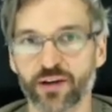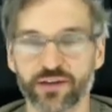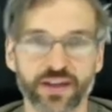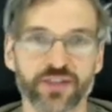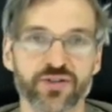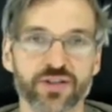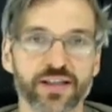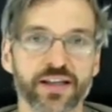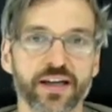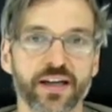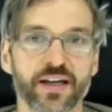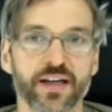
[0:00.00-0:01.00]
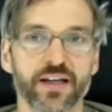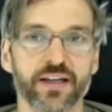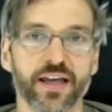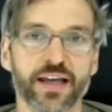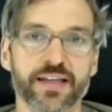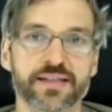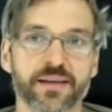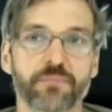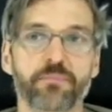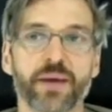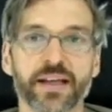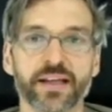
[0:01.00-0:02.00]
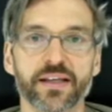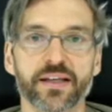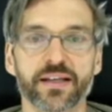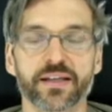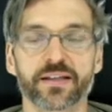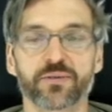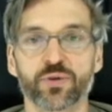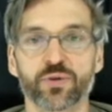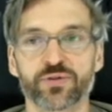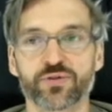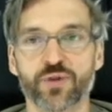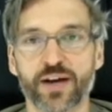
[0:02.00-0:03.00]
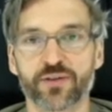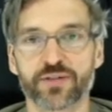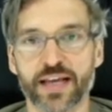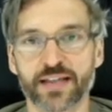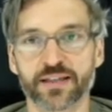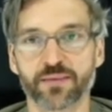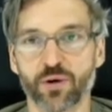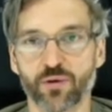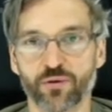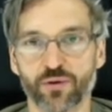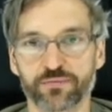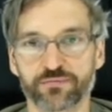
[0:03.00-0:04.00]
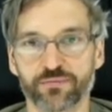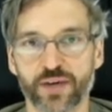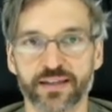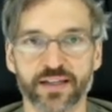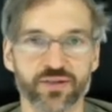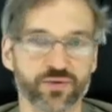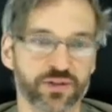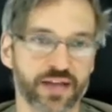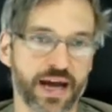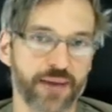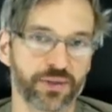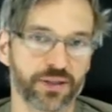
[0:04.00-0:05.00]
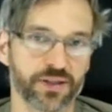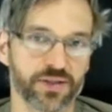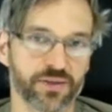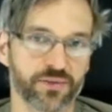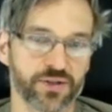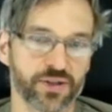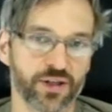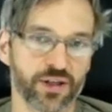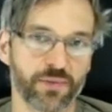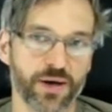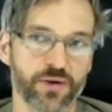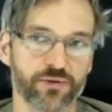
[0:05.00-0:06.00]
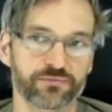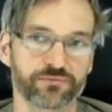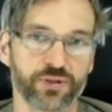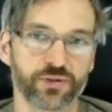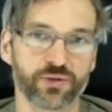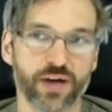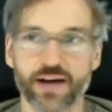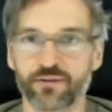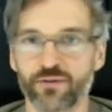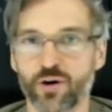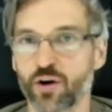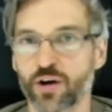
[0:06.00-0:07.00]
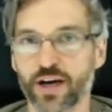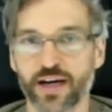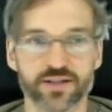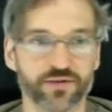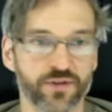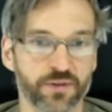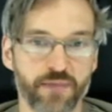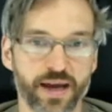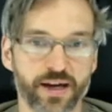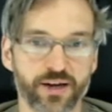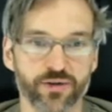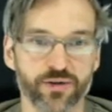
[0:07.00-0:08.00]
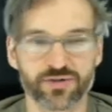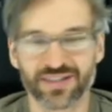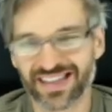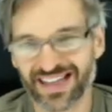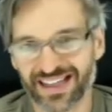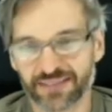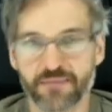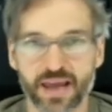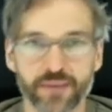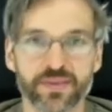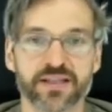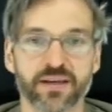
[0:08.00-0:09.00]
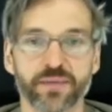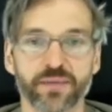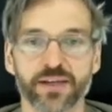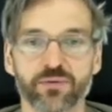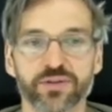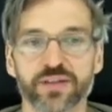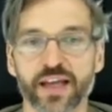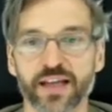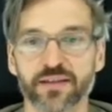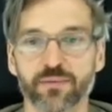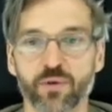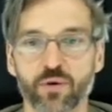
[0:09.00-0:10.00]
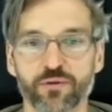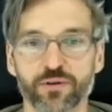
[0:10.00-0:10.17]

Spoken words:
Eventually, somebody will try to take them over, right? That's what capitalism is all about. You have all kinds of competitors, and maybe somebody will take them over.